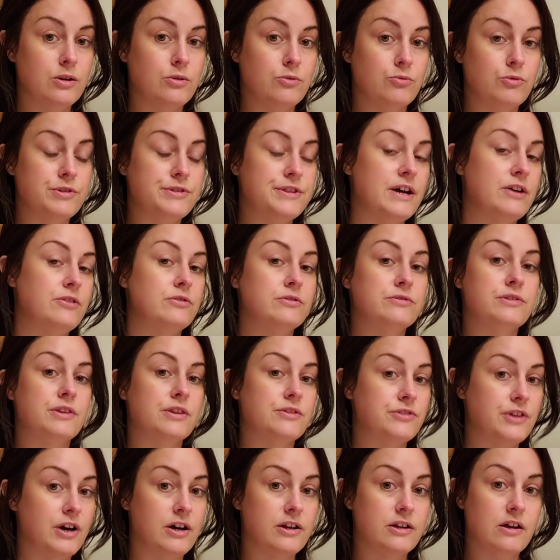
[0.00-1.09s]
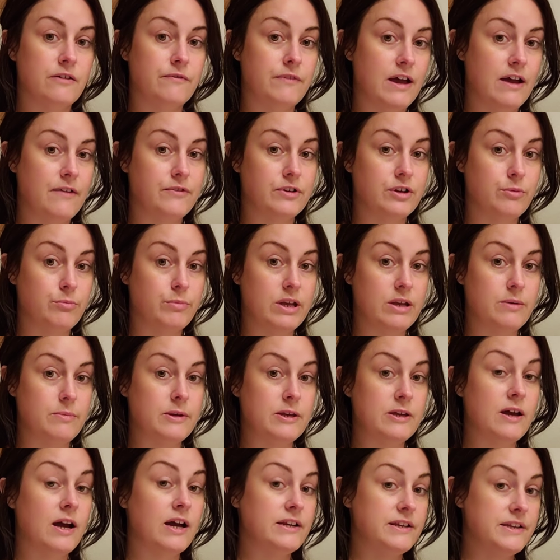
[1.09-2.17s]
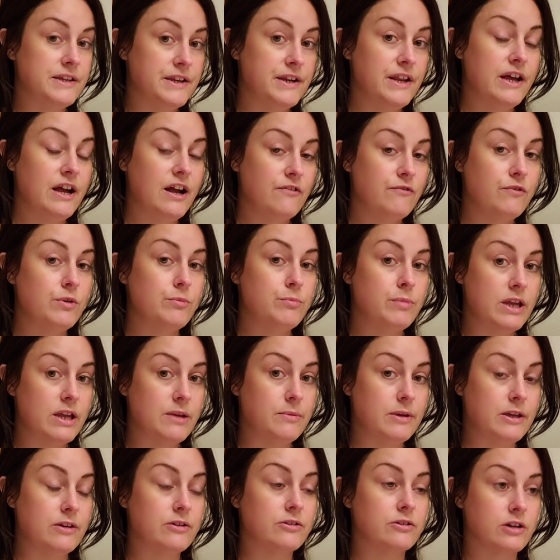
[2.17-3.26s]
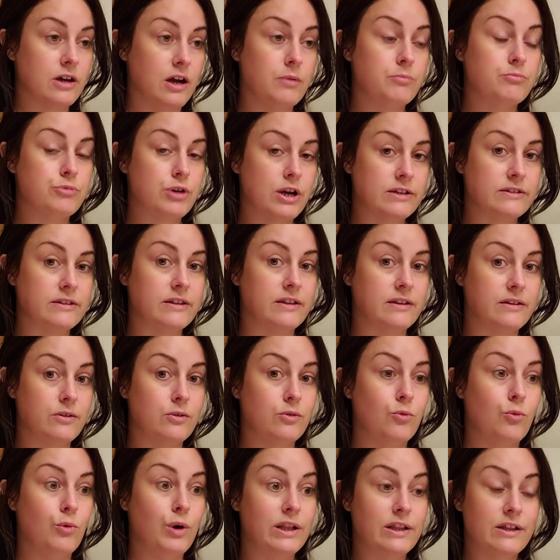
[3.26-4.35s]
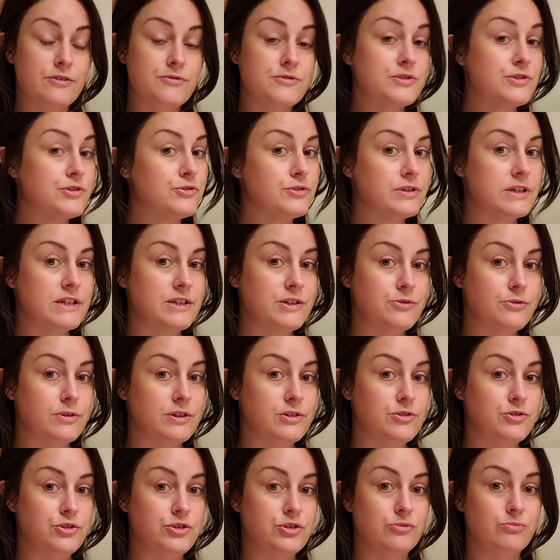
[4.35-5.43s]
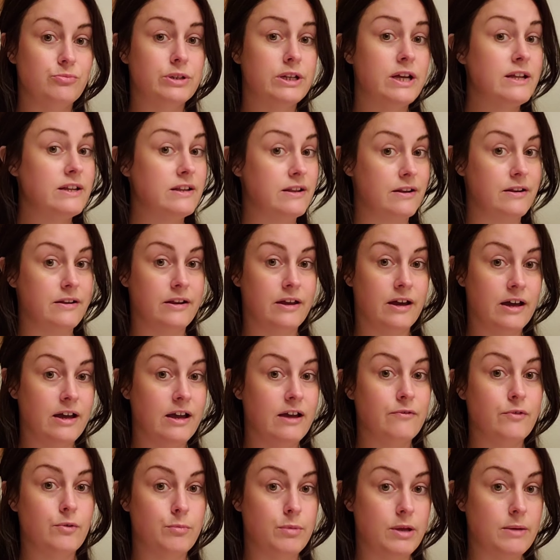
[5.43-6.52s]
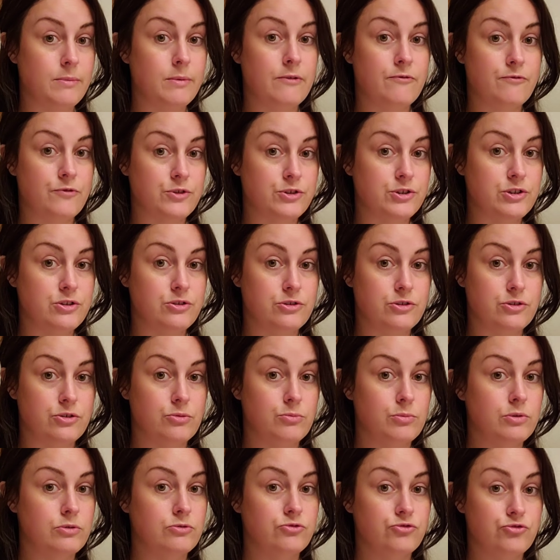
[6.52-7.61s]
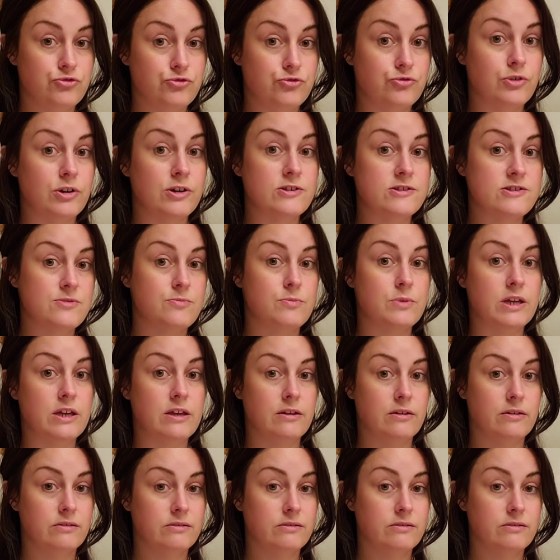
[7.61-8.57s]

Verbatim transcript: without the thought of having a baby. I did have a baby or got pregnant while I was already doing YouTube, but I did not have a baby for YouTube. Trust me,